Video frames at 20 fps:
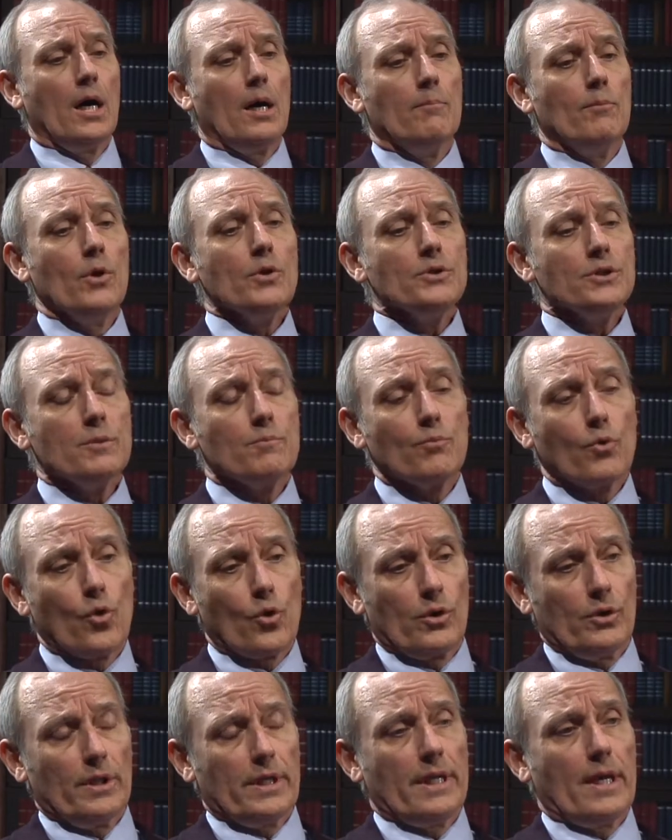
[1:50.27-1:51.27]
Most
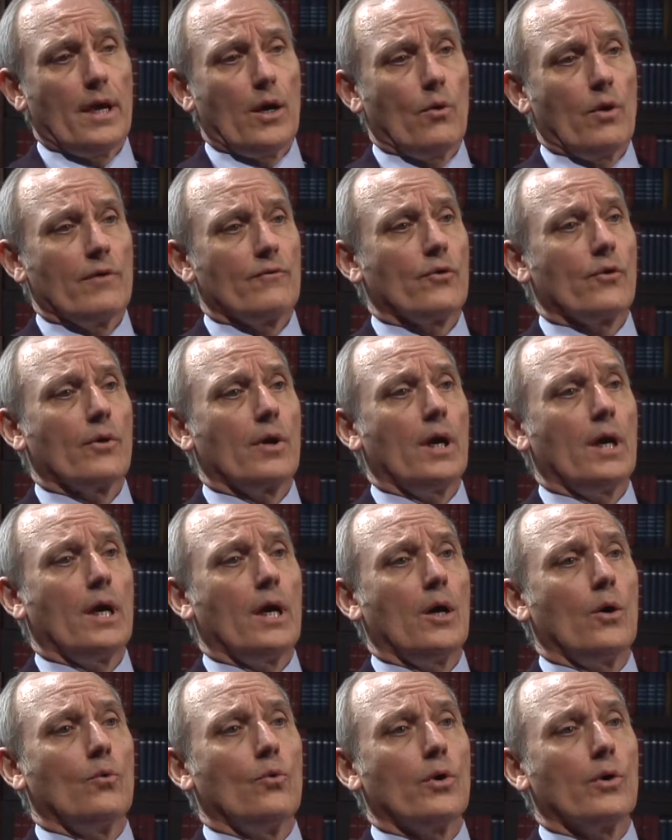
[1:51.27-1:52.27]
importantly, however,
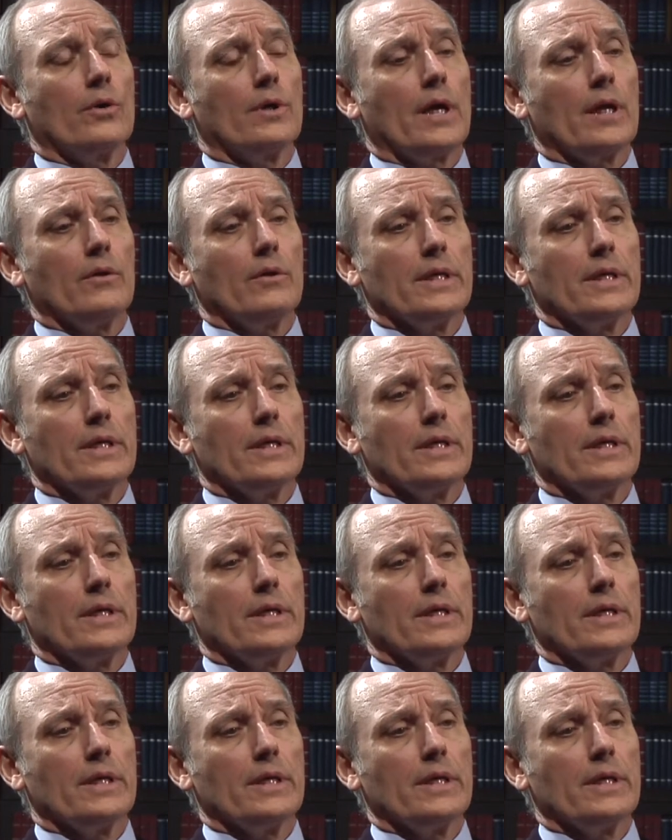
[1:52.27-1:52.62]
we're not